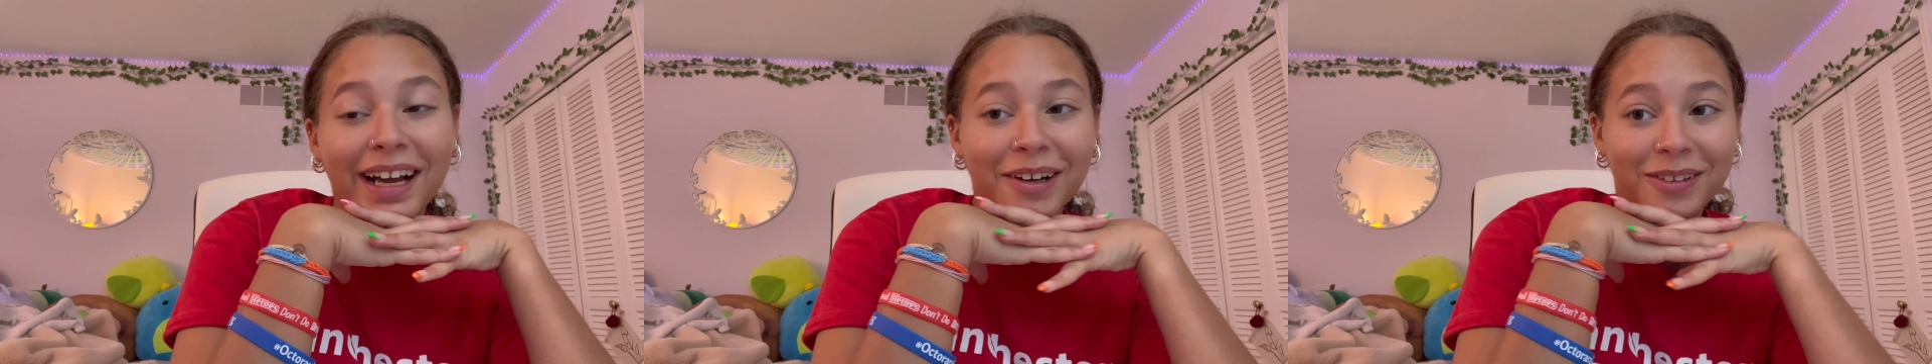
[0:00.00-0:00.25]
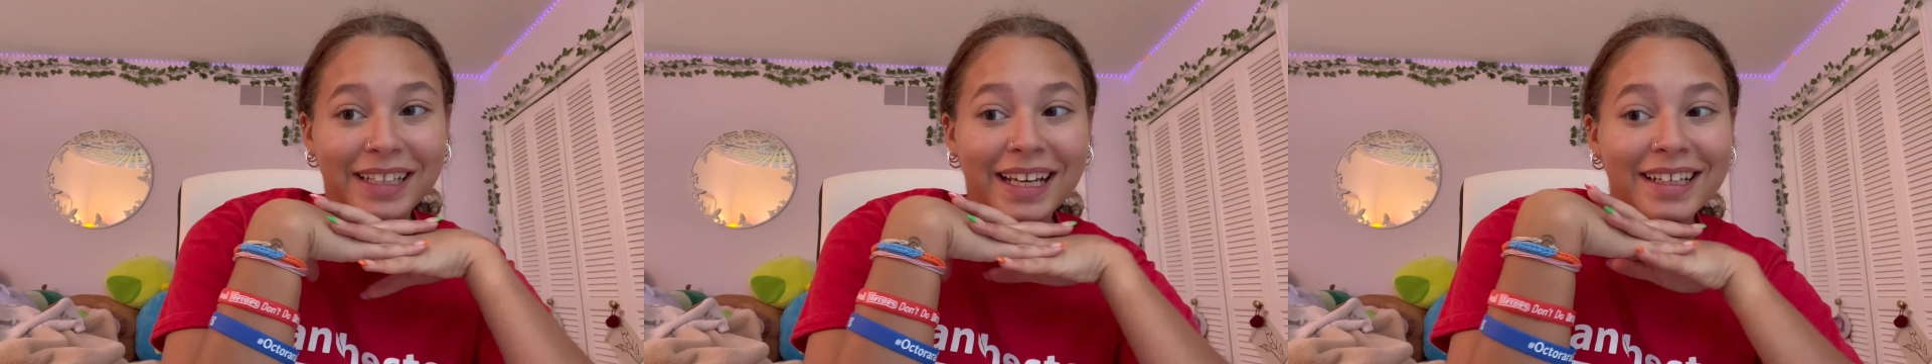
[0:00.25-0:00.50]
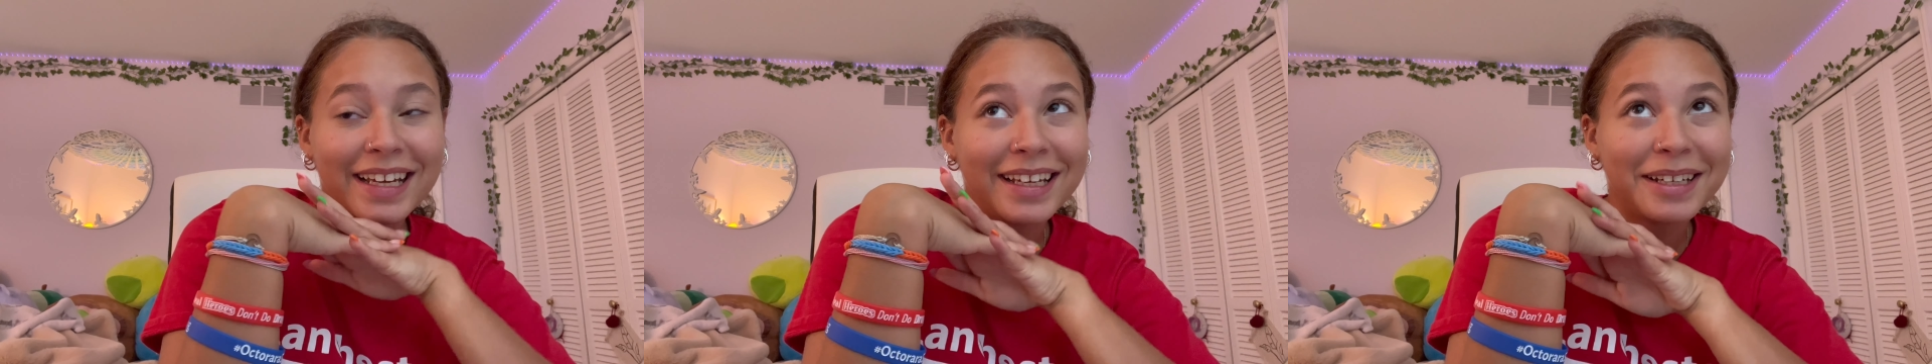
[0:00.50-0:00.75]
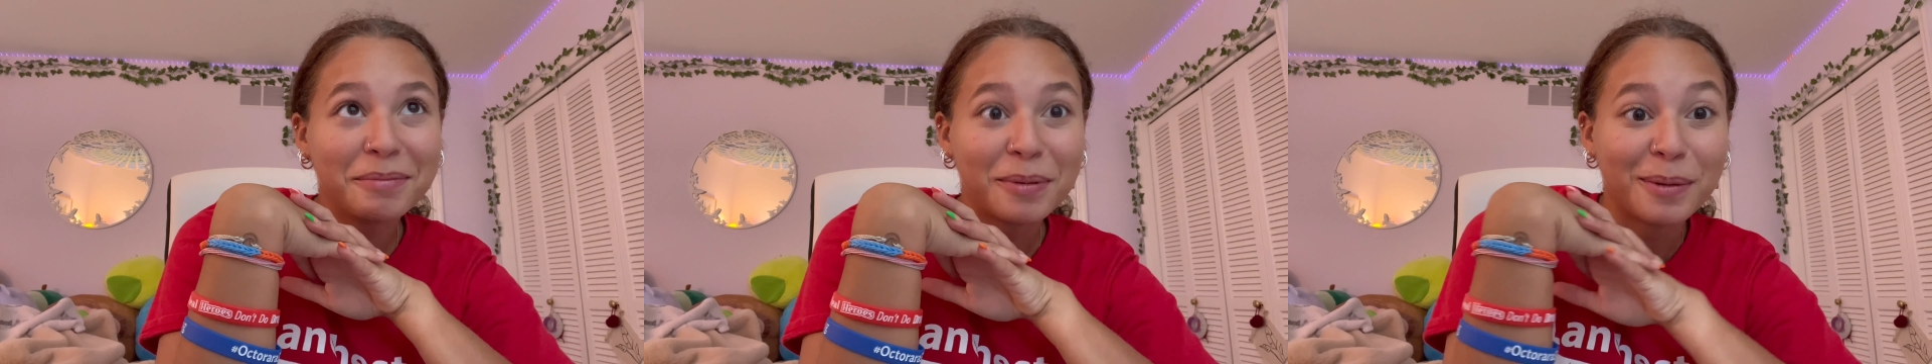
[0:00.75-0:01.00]
I was at
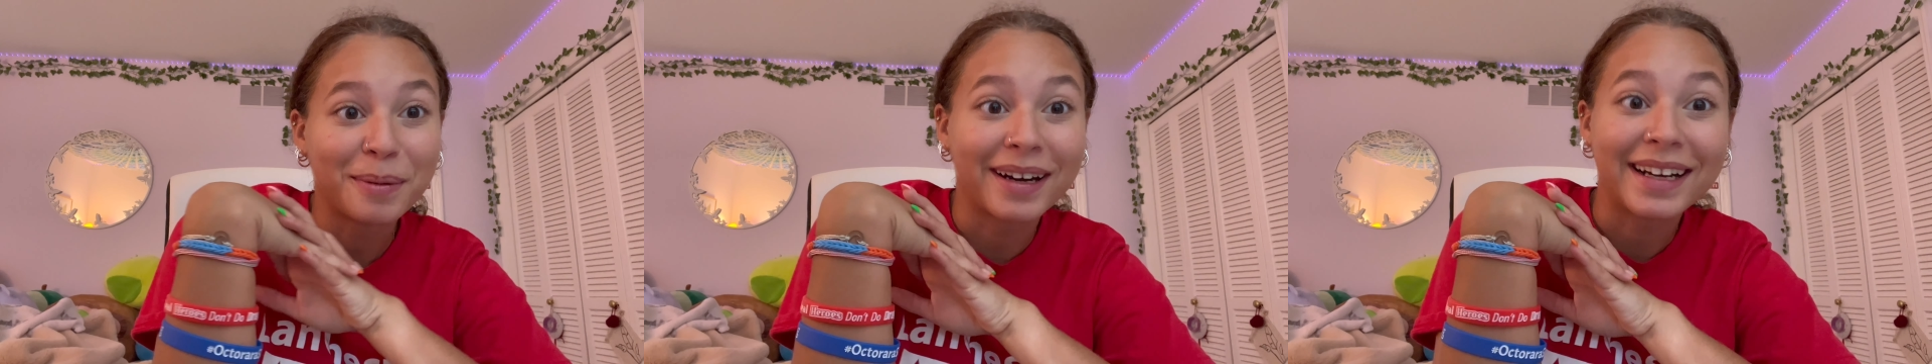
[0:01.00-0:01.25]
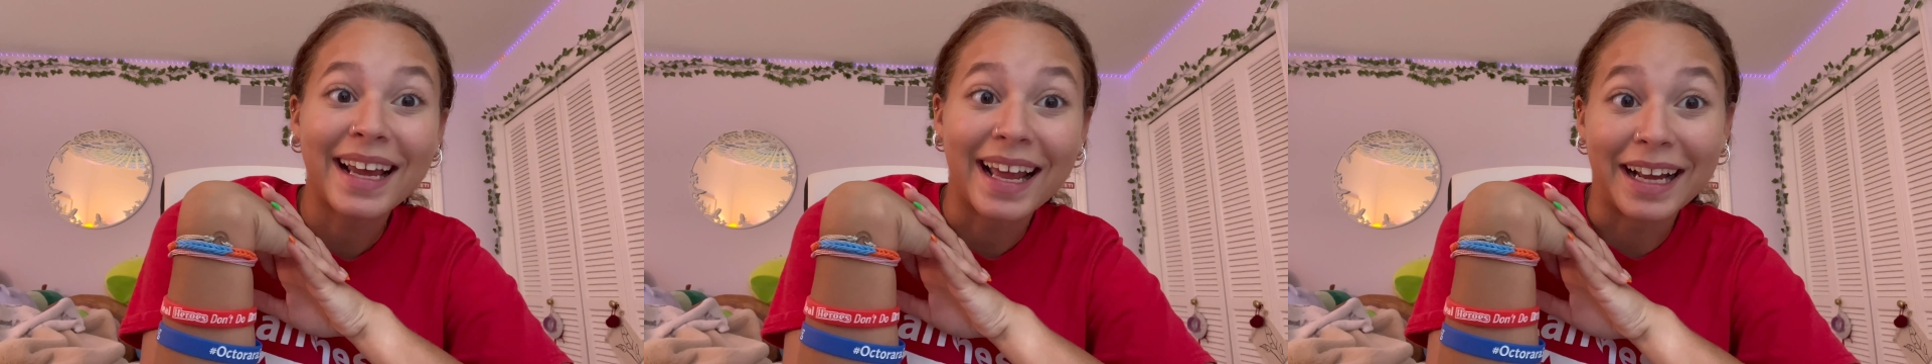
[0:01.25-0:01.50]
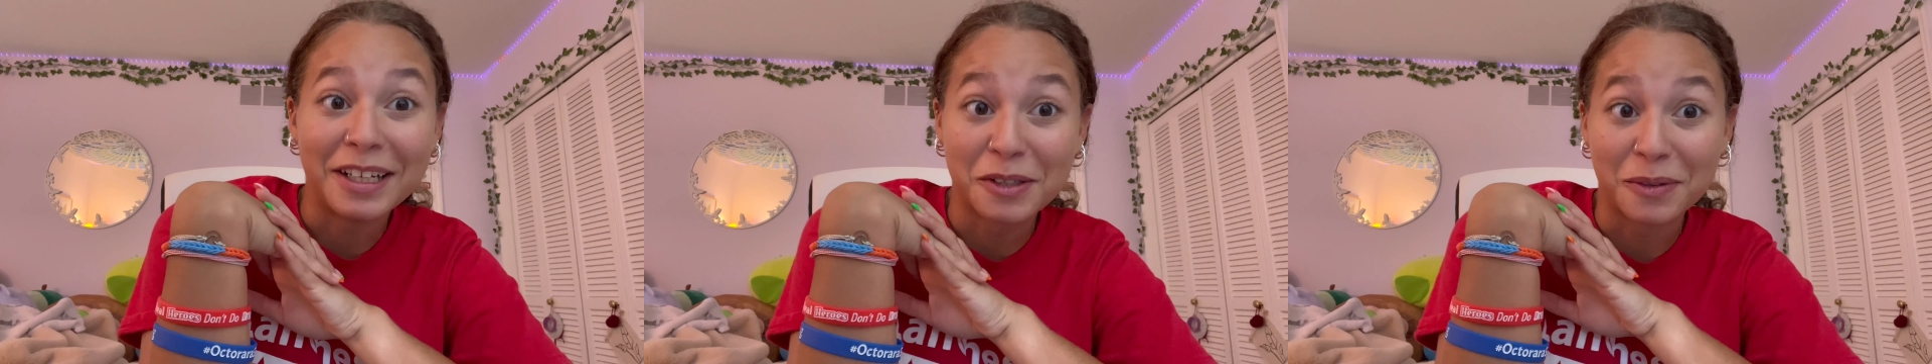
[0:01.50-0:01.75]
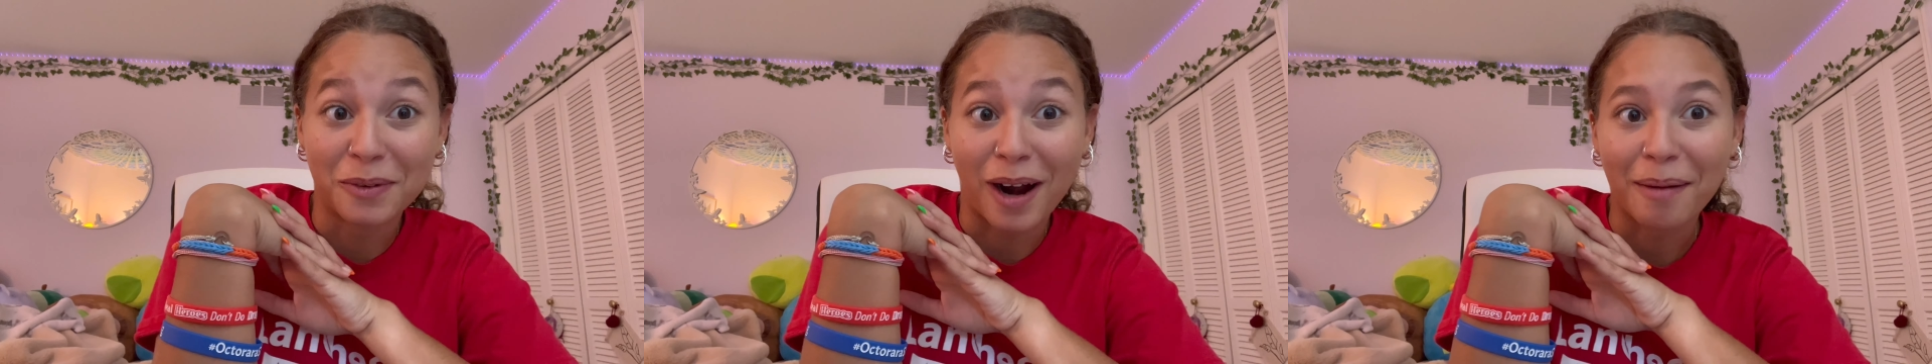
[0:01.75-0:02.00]
a pool party and I
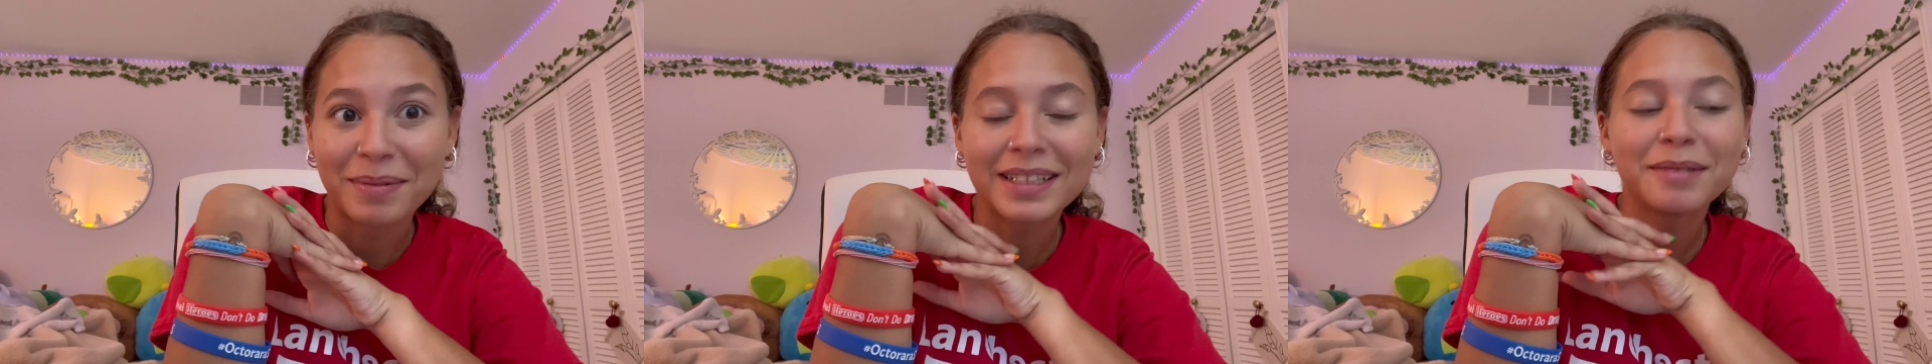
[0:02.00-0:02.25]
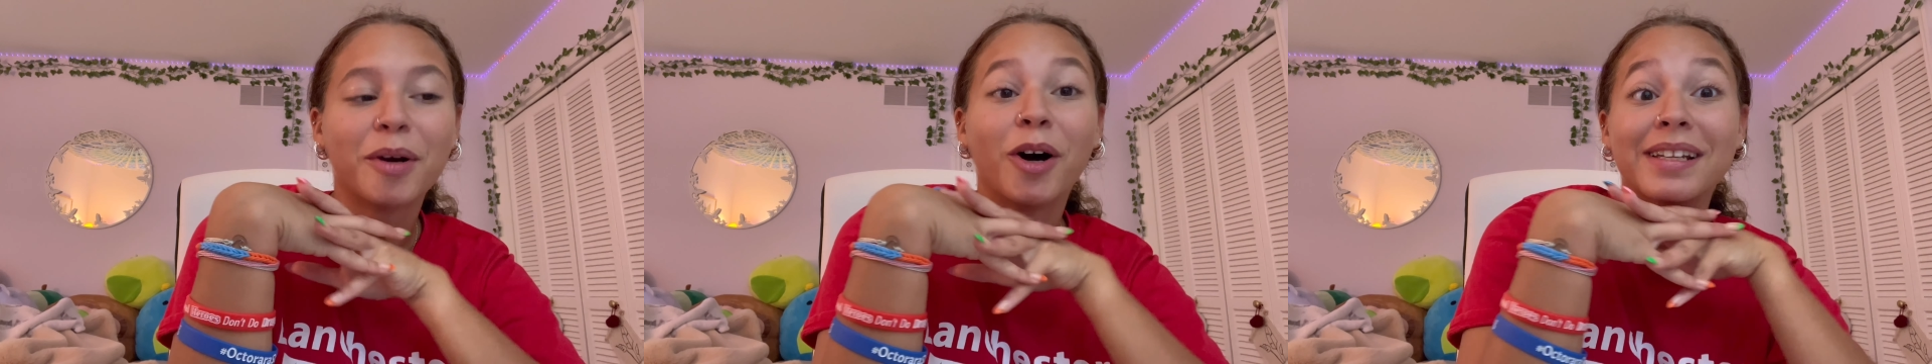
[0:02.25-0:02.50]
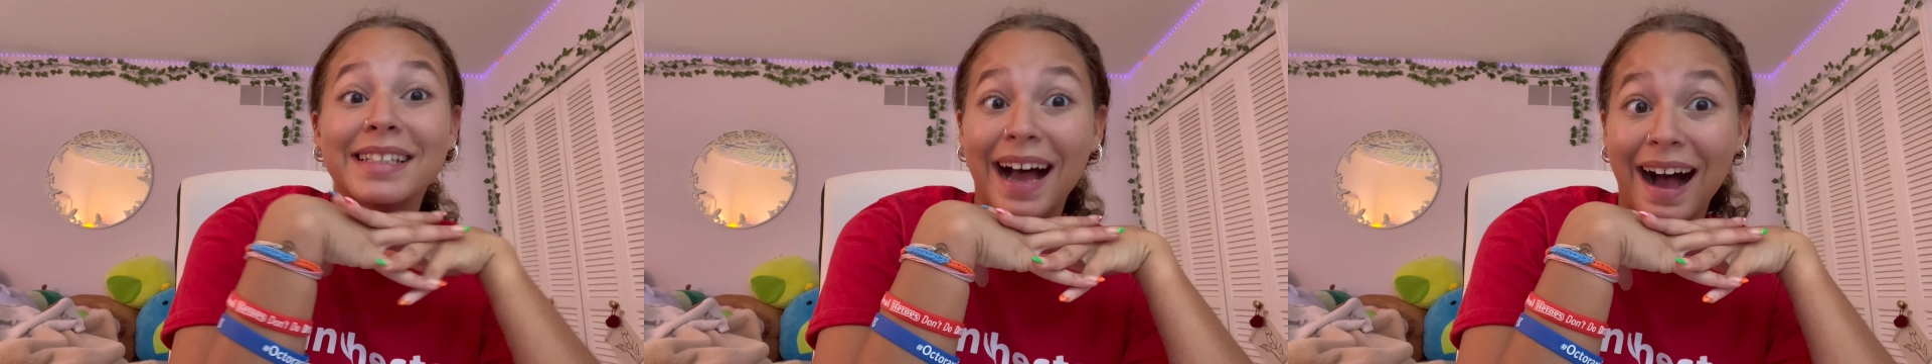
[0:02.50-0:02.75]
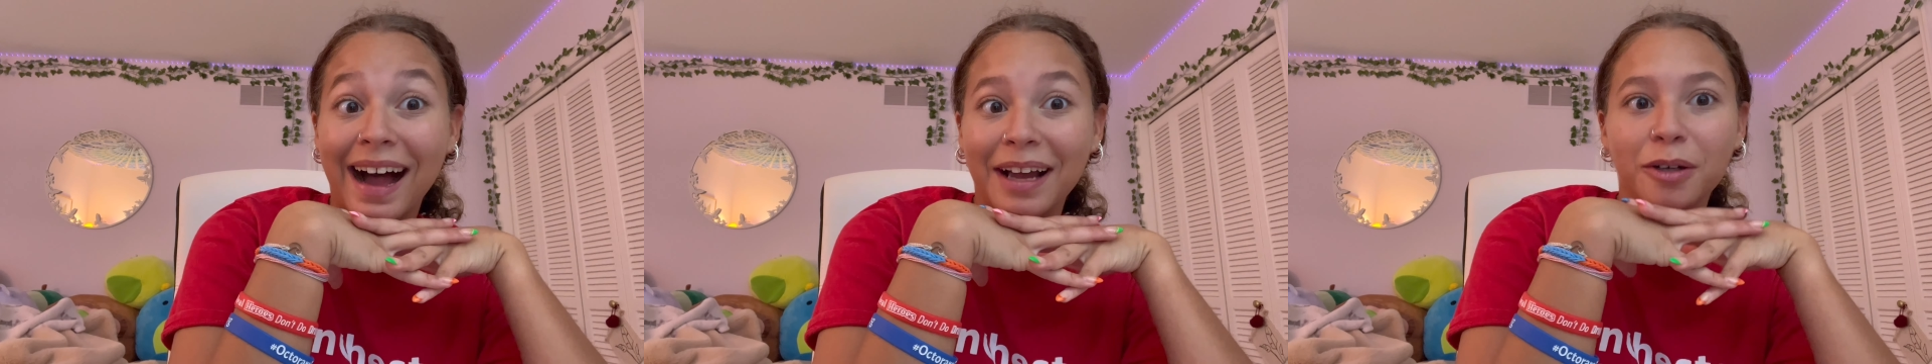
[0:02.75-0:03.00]
dropped it on
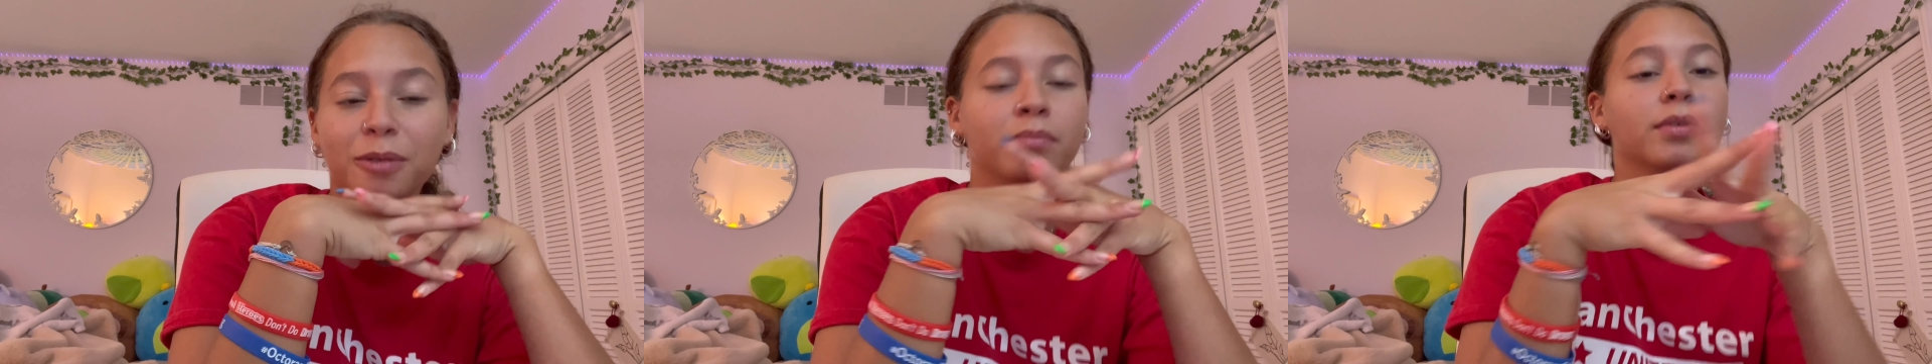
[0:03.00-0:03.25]
tile.